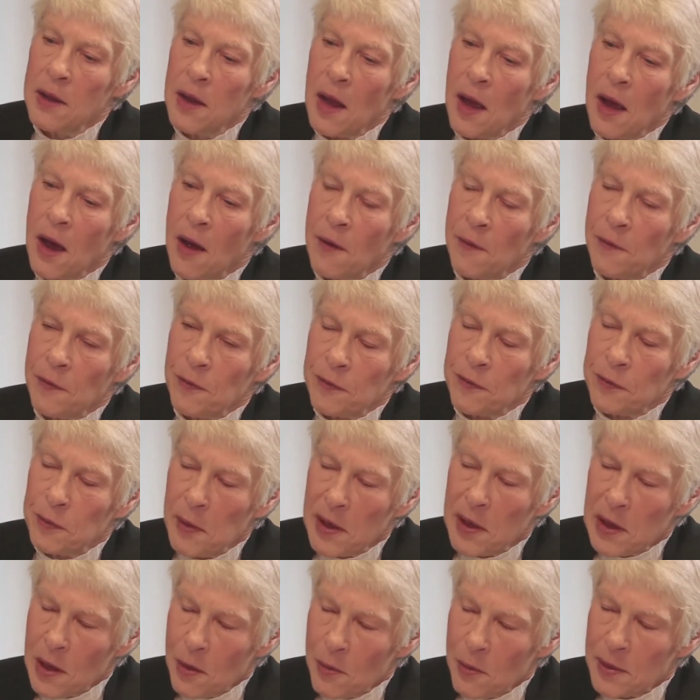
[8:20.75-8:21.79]
of
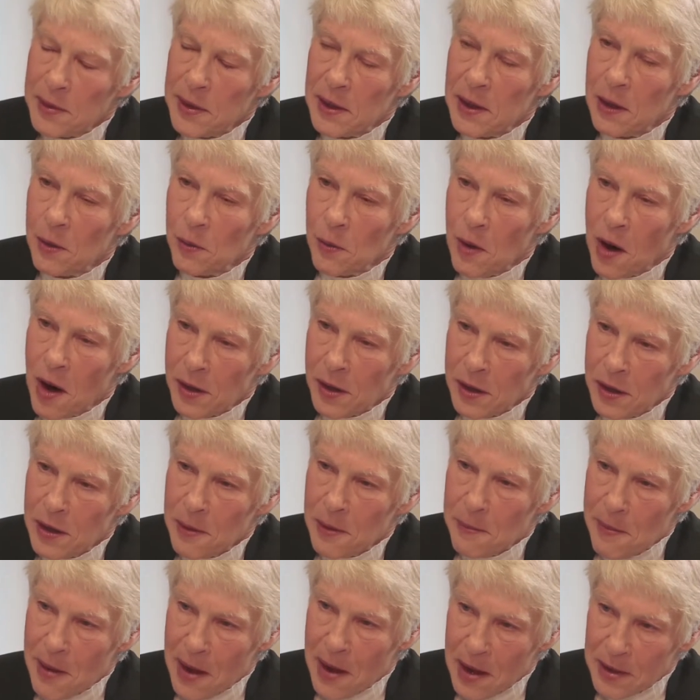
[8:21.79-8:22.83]
speaking with an Iraqi
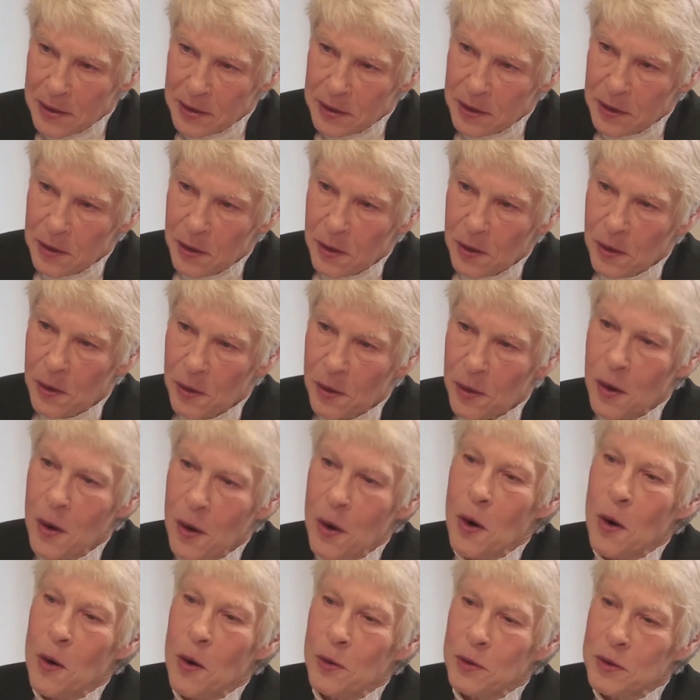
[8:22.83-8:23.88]
ambassador
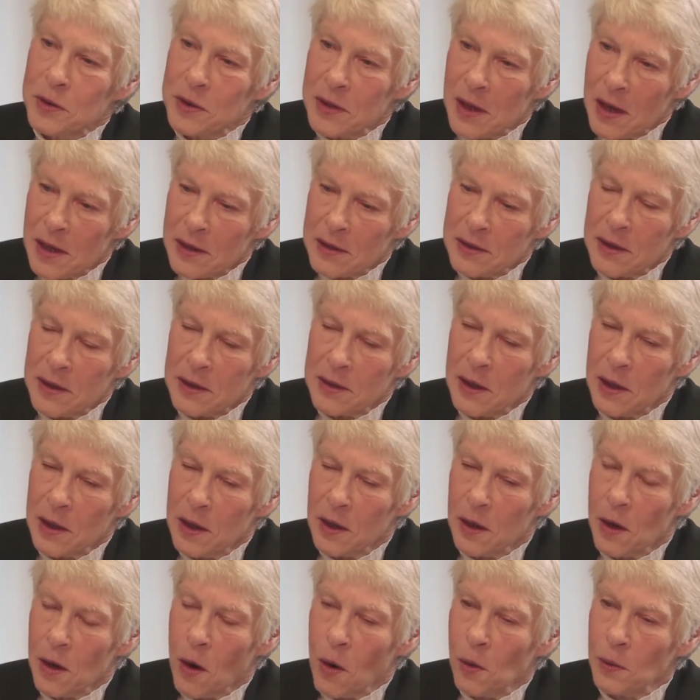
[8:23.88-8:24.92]
who says that
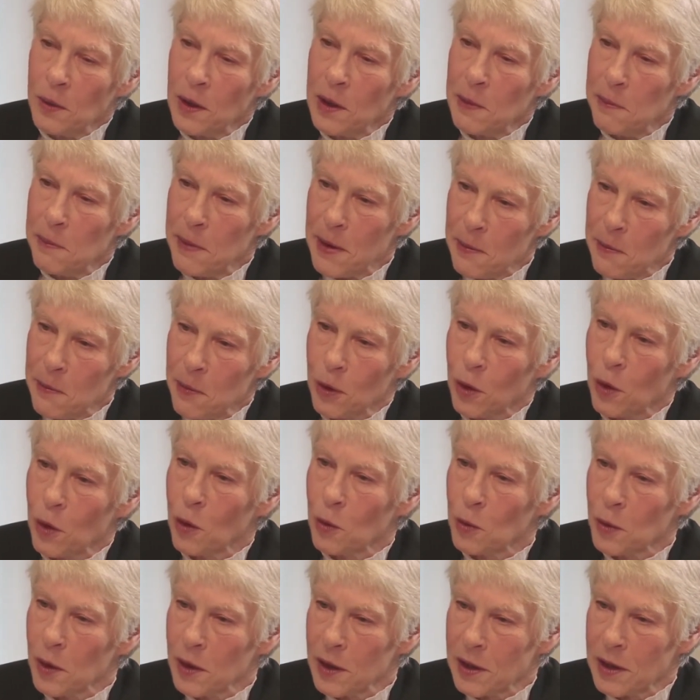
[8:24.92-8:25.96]
the only people who
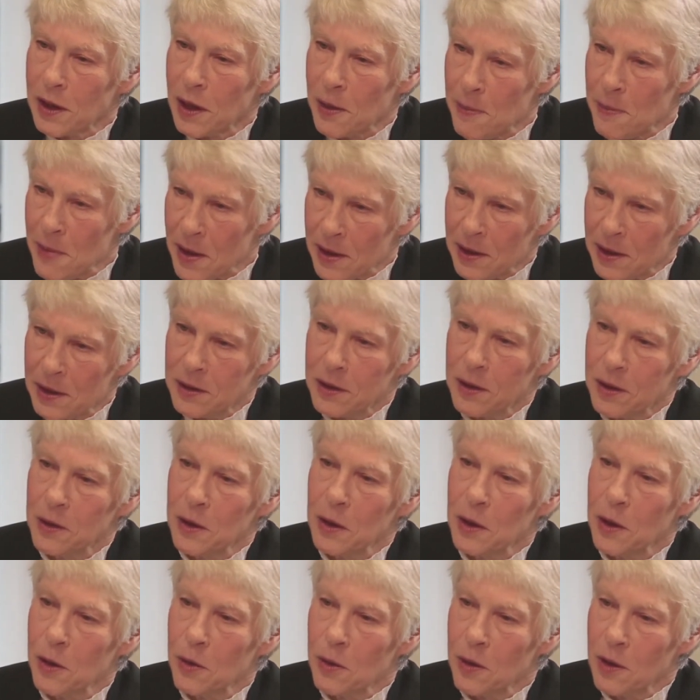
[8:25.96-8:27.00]
are really committed to
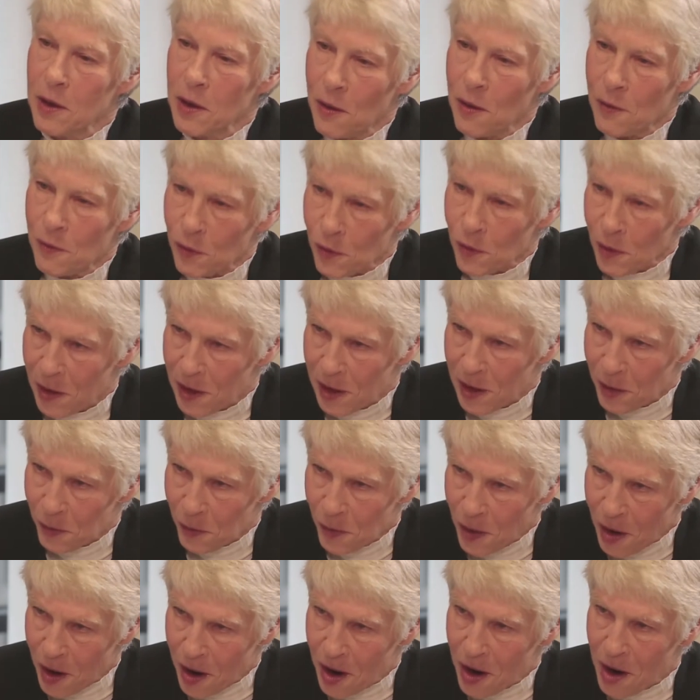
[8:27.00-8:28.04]
the unity of
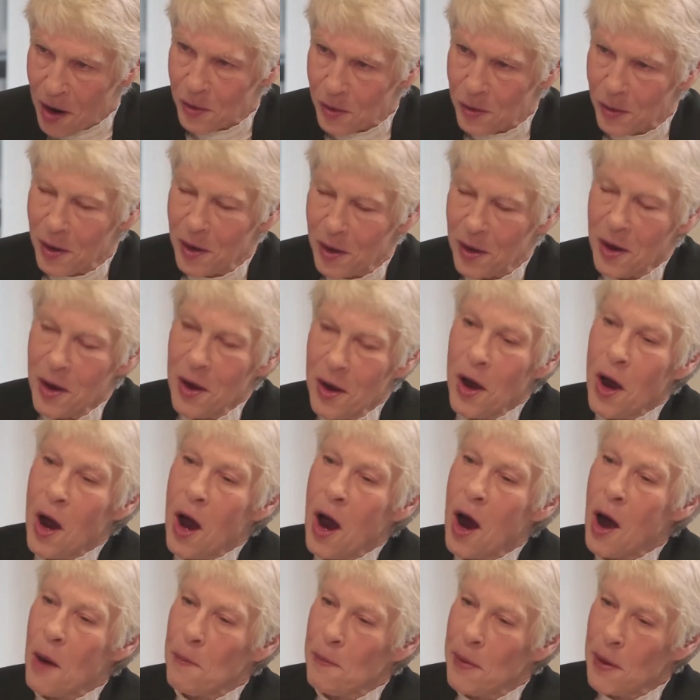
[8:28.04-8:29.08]
Iraq
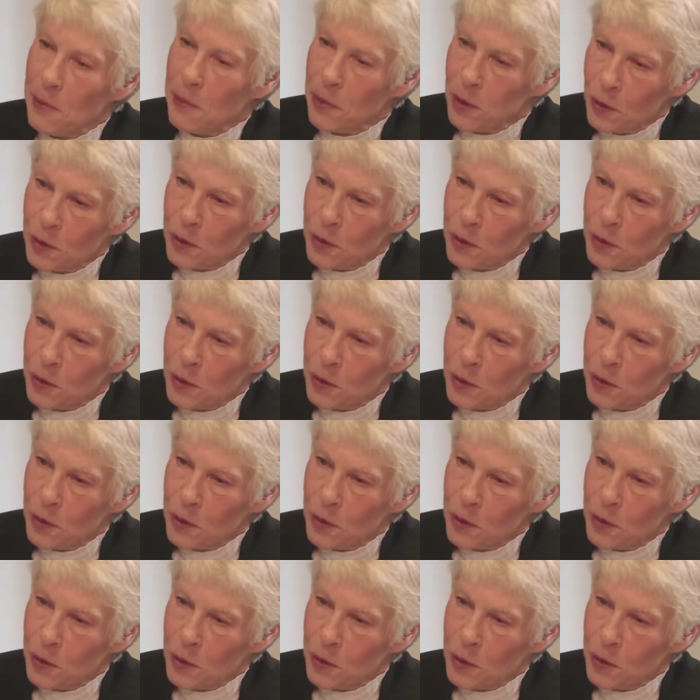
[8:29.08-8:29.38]
are people who